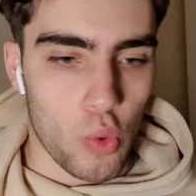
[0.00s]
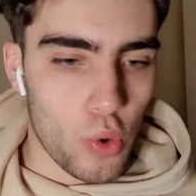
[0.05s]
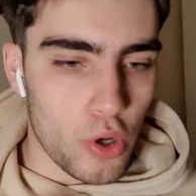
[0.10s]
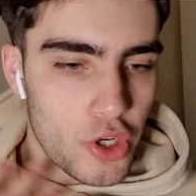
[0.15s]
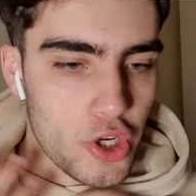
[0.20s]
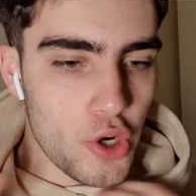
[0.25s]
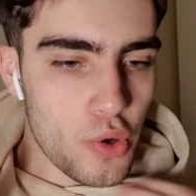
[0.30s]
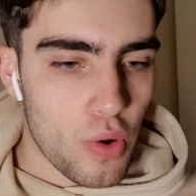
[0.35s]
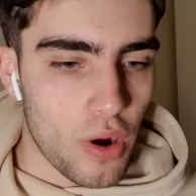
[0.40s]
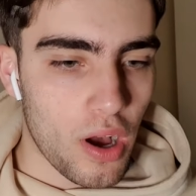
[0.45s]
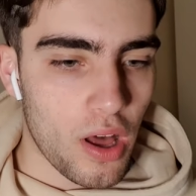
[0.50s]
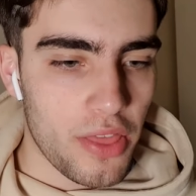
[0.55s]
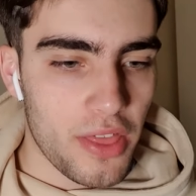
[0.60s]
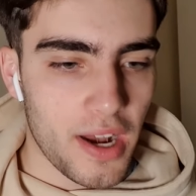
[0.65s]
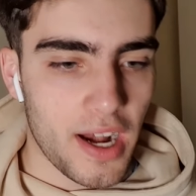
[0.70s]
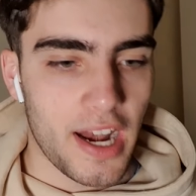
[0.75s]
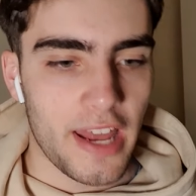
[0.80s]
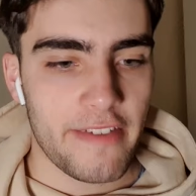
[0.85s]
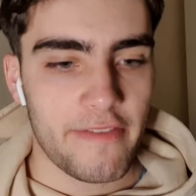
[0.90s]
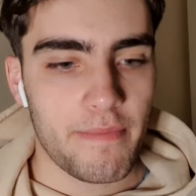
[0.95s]
Would you
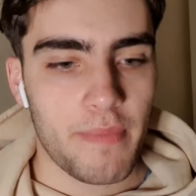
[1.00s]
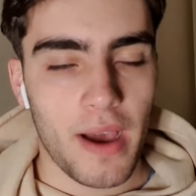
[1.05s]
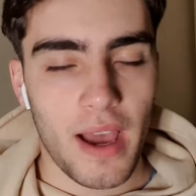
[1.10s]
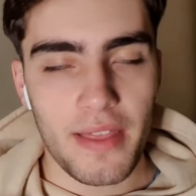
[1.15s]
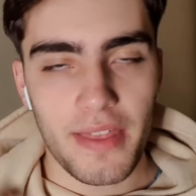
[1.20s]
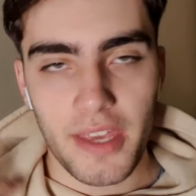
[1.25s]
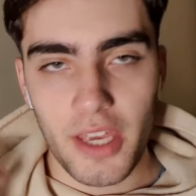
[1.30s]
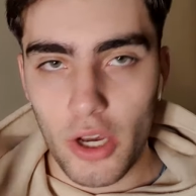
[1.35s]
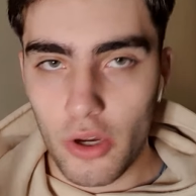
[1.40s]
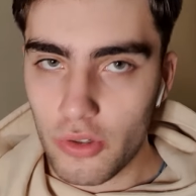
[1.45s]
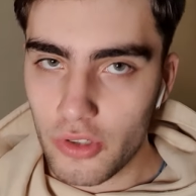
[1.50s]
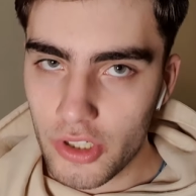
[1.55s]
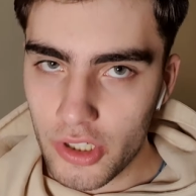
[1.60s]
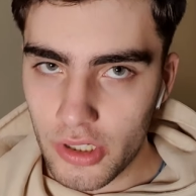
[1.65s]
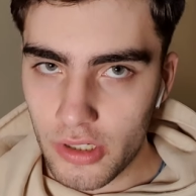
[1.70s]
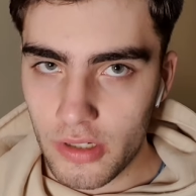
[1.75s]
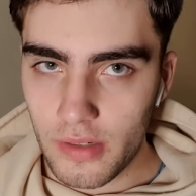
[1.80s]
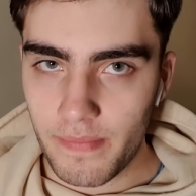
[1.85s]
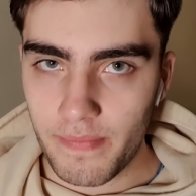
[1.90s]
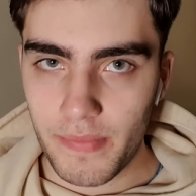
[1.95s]
rather live by the
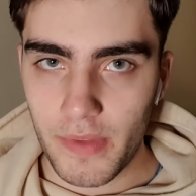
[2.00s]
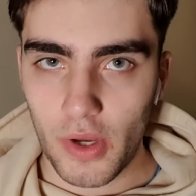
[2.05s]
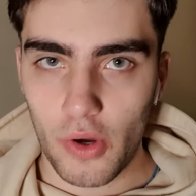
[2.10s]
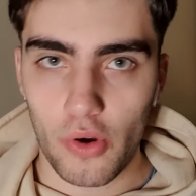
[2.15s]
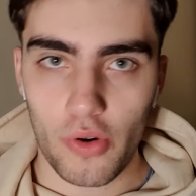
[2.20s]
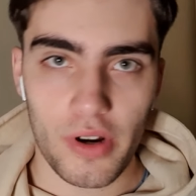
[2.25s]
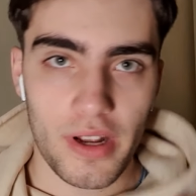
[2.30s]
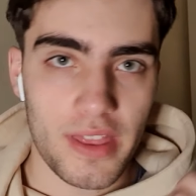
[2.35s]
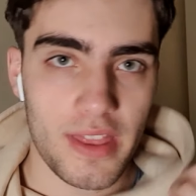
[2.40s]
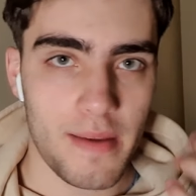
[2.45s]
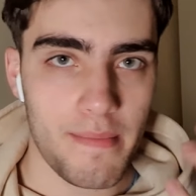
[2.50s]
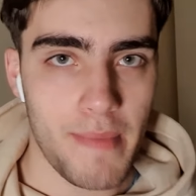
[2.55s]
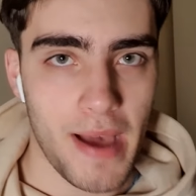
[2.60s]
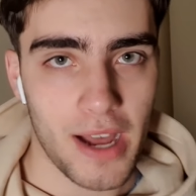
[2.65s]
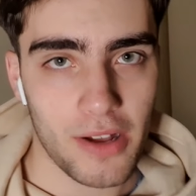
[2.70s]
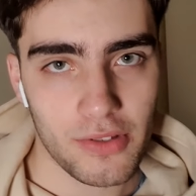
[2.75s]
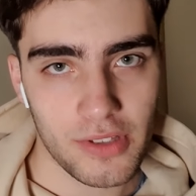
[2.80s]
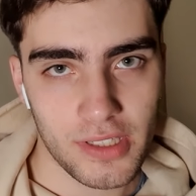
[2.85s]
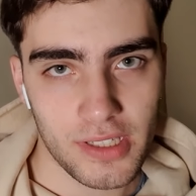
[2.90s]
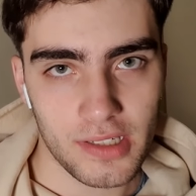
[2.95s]
ocean or in the
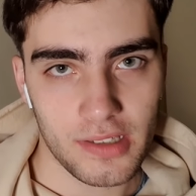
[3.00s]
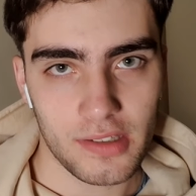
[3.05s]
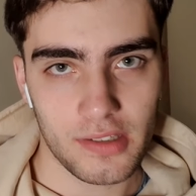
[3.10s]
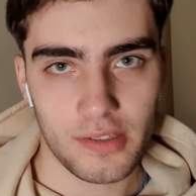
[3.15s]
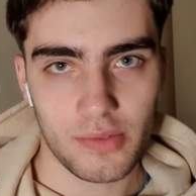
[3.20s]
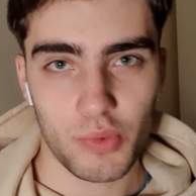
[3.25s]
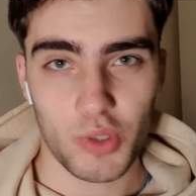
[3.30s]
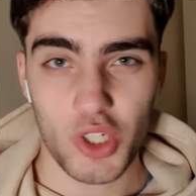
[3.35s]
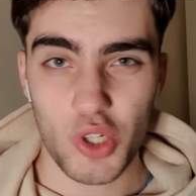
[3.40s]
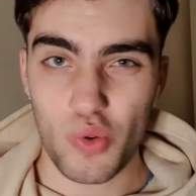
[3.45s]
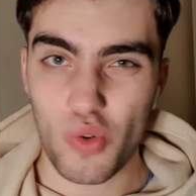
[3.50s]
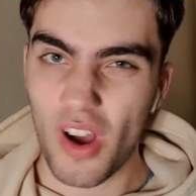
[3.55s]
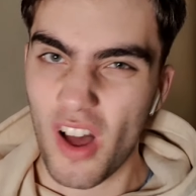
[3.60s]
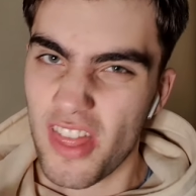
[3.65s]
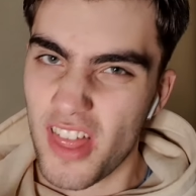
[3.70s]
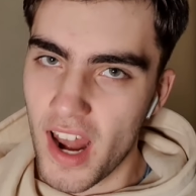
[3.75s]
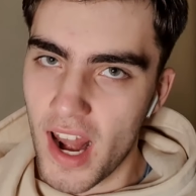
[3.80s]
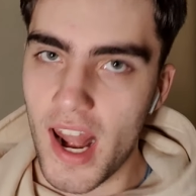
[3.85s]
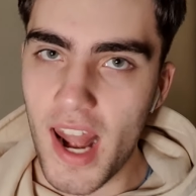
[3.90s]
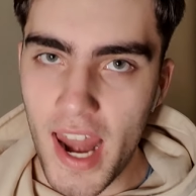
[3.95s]
mountains? Would you
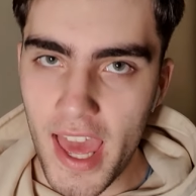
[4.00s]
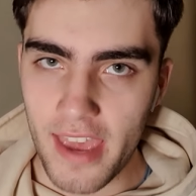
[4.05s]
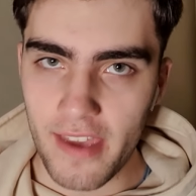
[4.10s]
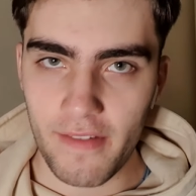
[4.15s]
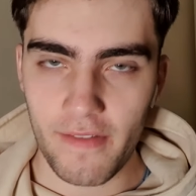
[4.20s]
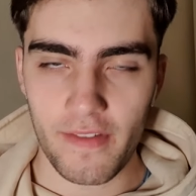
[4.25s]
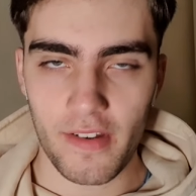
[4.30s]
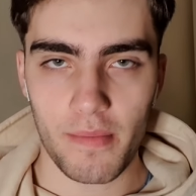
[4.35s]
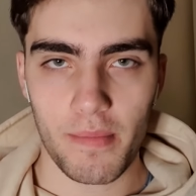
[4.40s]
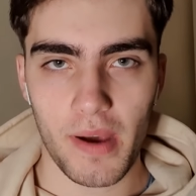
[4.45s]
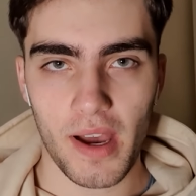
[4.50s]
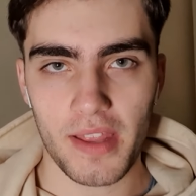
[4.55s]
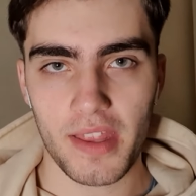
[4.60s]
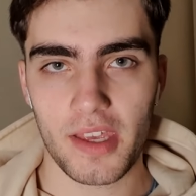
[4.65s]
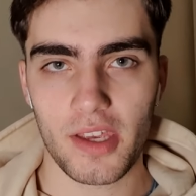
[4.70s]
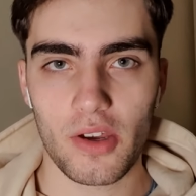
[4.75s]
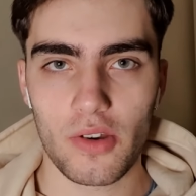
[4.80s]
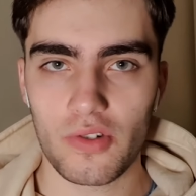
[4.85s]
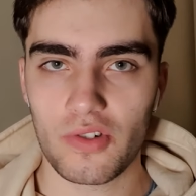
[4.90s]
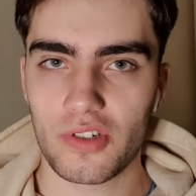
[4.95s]
rather live by
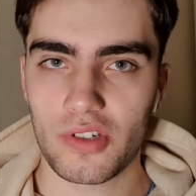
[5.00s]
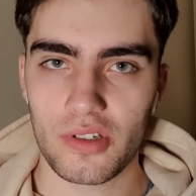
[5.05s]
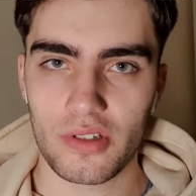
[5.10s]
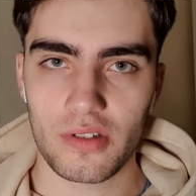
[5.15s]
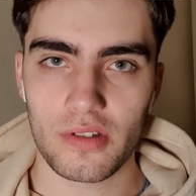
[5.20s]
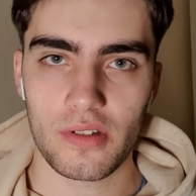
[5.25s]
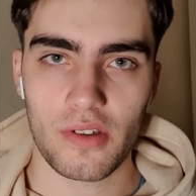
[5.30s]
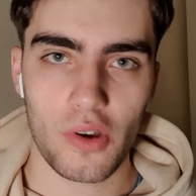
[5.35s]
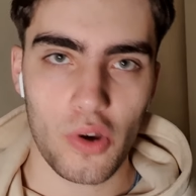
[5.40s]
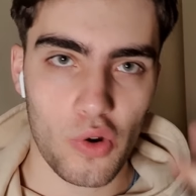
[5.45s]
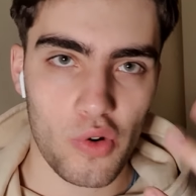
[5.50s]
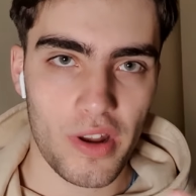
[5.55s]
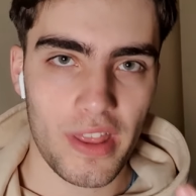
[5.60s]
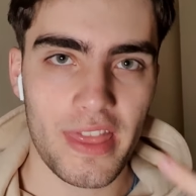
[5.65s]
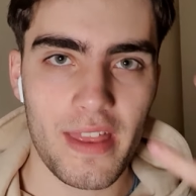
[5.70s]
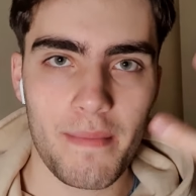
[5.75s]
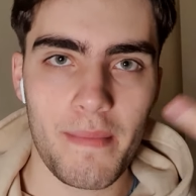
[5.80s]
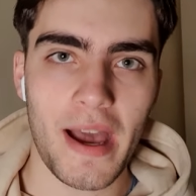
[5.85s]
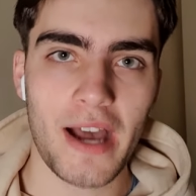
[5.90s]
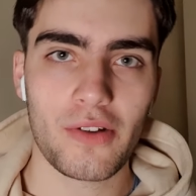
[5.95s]
the ocean or
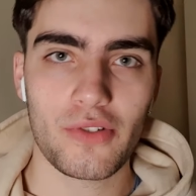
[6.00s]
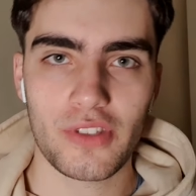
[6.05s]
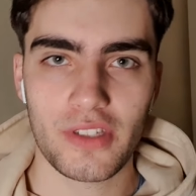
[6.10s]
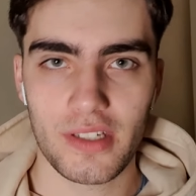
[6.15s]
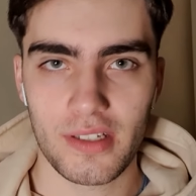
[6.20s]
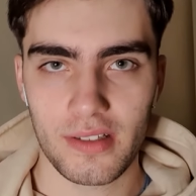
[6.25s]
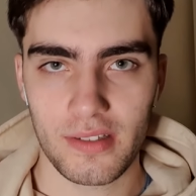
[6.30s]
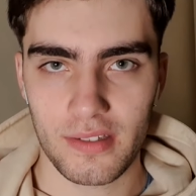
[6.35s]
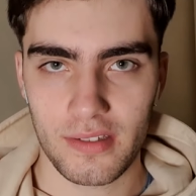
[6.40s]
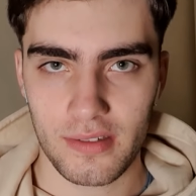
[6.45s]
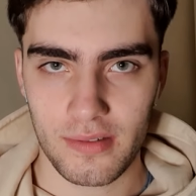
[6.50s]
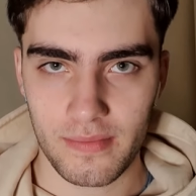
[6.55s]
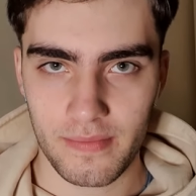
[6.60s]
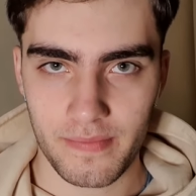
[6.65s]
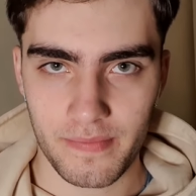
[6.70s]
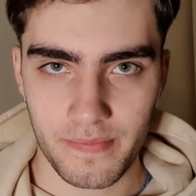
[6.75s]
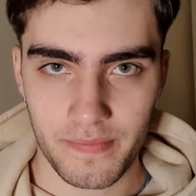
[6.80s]
in the mountains?